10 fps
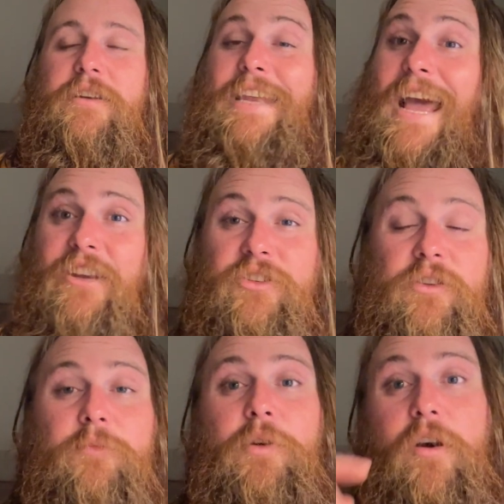
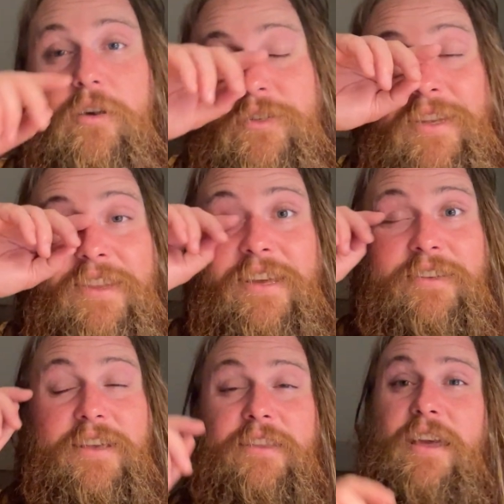national parks, and
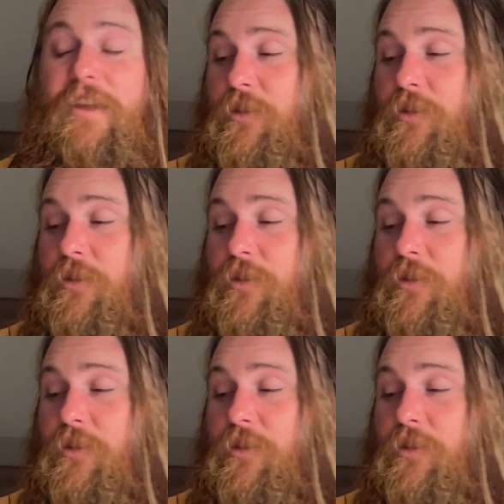things like that.